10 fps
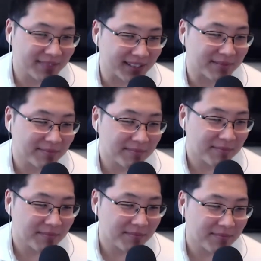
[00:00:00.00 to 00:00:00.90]
Yeah.
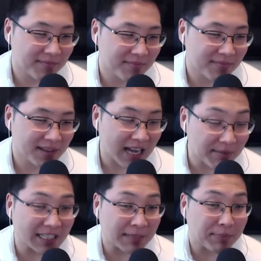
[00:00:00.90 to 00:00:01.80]
I
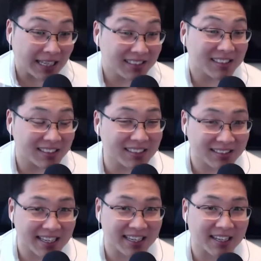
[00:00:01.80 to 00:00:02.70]
mean, it basically is
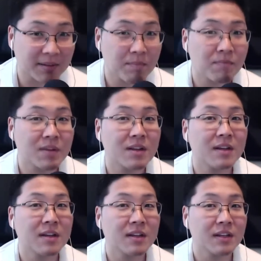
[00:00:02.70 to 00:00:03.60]
saying,
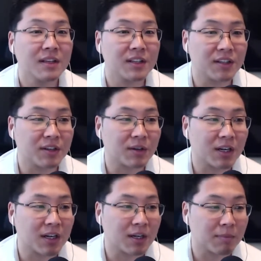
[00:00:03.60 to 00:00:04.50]

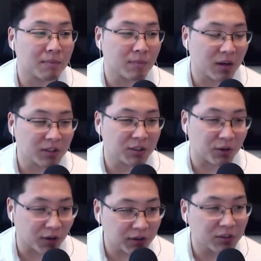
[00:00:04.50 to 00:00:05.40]

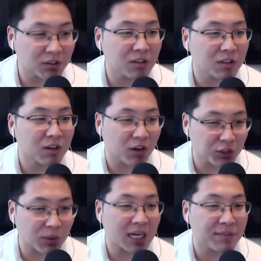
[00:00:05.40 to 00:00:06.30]
your uncle cut
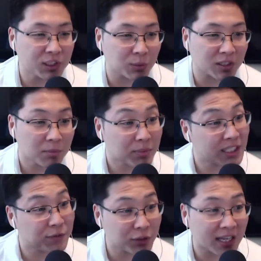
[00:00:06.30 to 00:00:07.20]
you out of his will, but
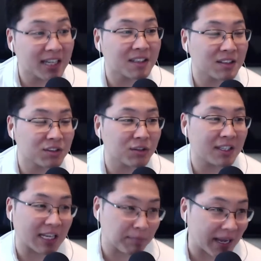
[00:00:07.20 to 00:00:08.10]
if you'd like to
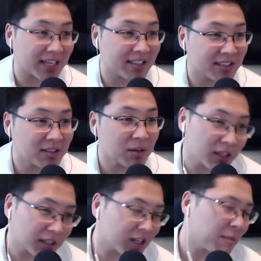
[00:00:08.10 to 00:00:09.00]
get back in,
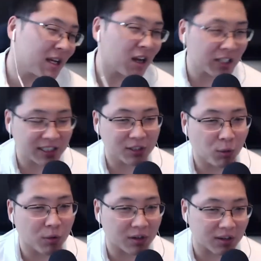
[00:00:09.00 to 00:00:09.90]
come on into
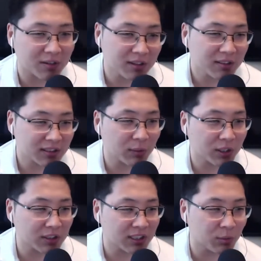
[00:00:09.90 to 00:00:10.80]
court. See
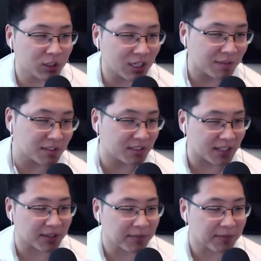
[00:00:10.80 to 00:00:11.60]
what you have to say.